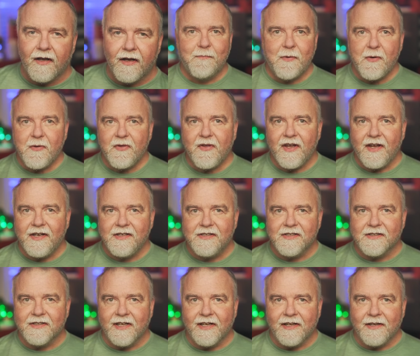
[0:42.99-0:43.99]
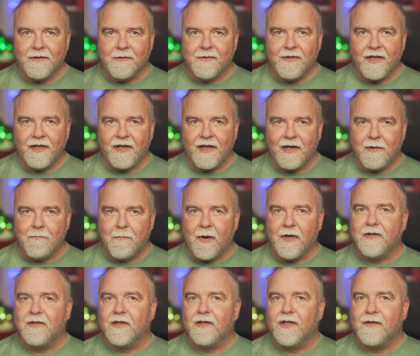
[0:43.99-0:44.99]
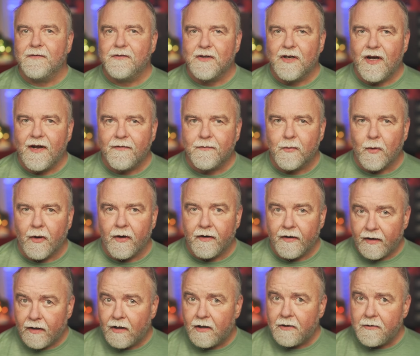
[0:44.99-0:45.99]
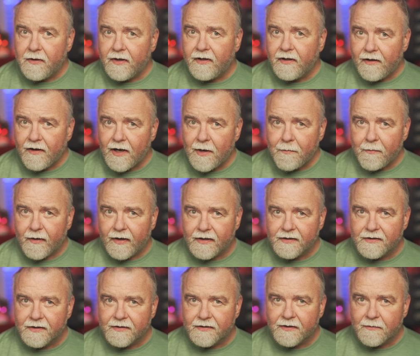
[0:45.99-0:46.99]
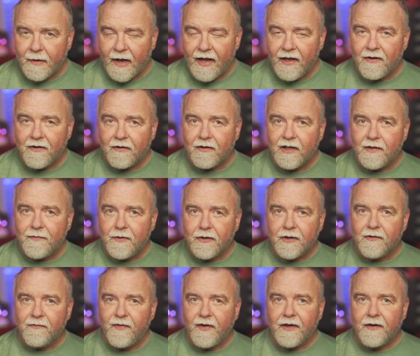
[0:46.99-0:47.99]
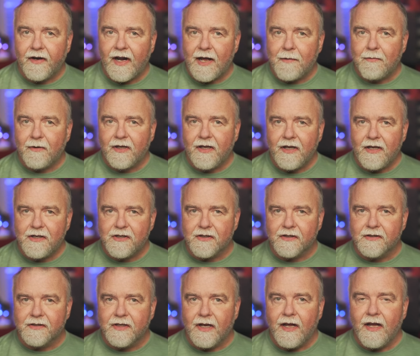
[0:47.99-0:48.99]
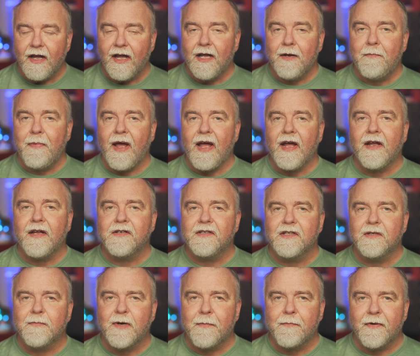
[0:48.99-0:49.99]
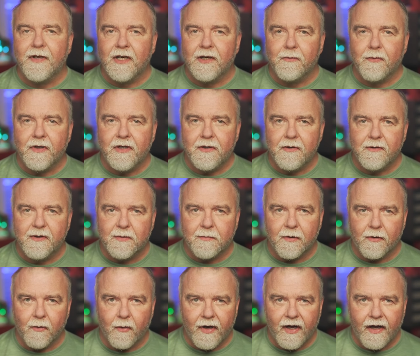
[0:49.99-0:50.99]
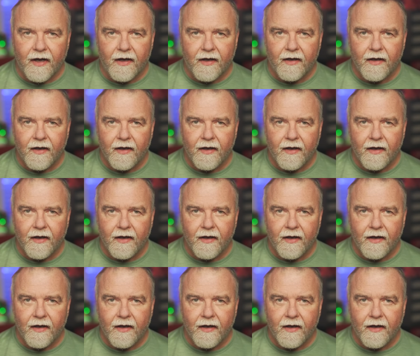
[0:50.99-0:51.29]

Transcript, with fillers: Both cases let you take a bundle of software, including the operating system and all of your configured applications, and package them up in a reusable way.